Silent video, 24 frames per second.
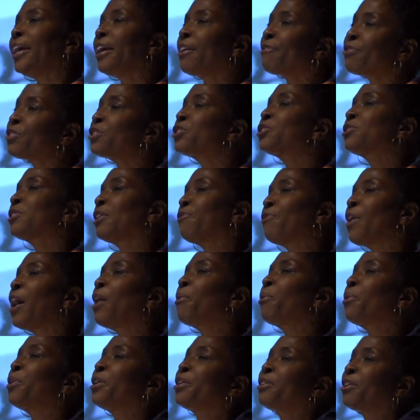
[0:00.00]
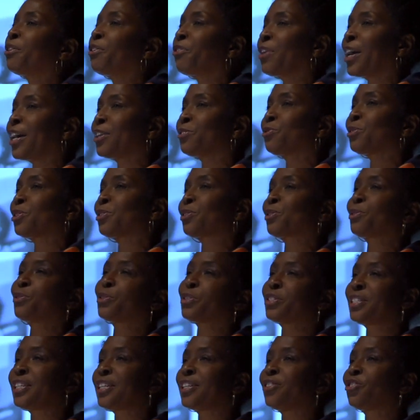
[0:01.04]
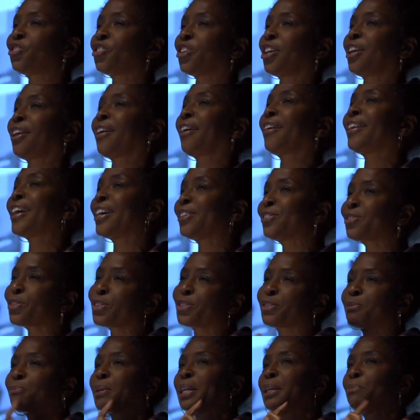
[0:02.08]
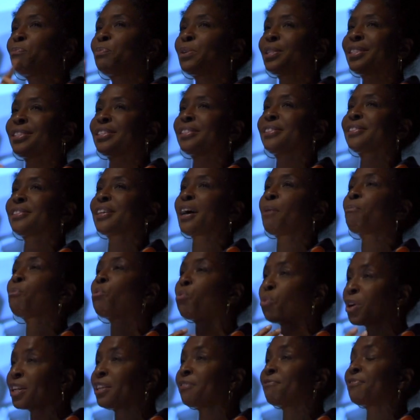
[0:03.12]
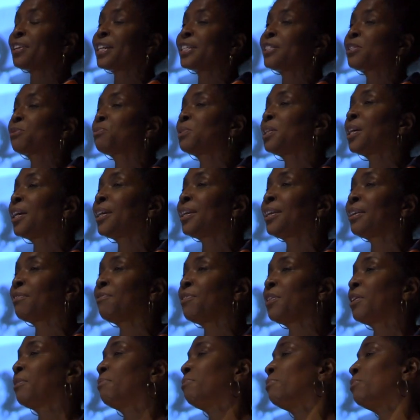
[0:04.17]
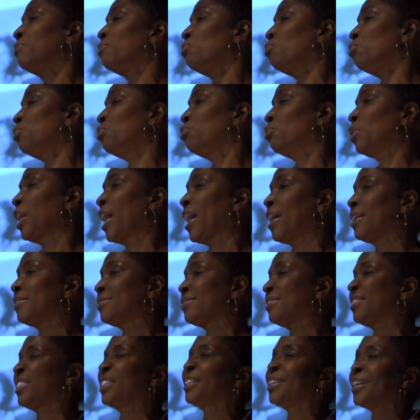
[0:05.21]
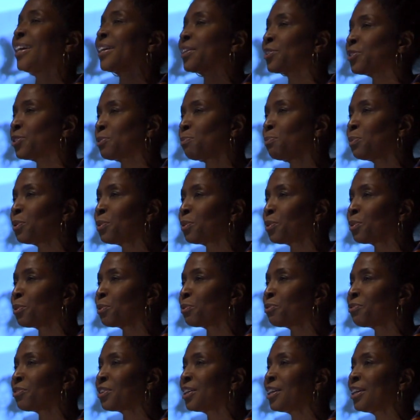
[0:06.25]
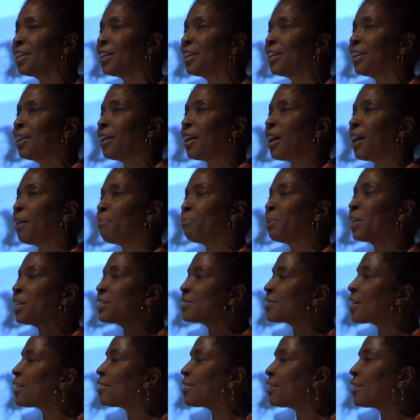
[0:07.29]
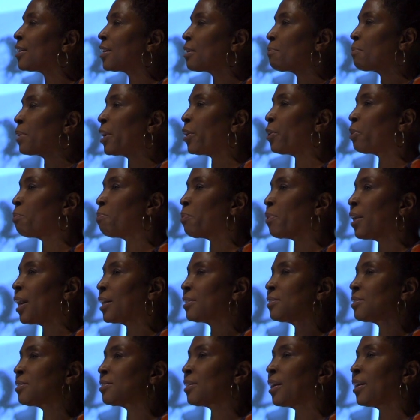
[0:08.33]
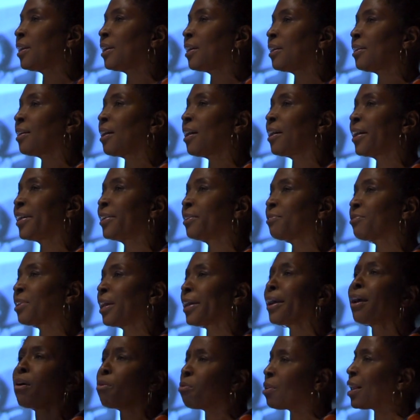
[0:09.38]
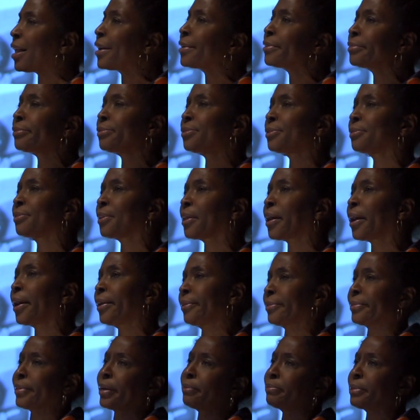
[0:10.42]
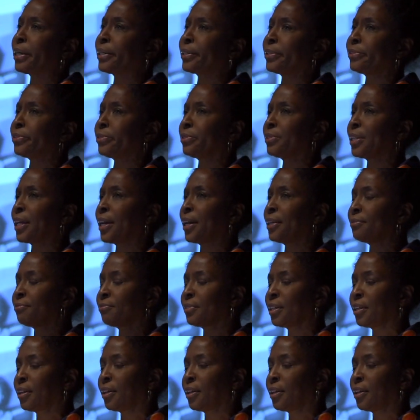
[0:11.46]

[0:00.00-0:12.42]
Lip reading: if I were in a graduate school teaching and I saw somebody put this up, what advice would I give them as the next move? Because I think in my own practice I get kind of like, well, I don't do that, so I'm not going to do that.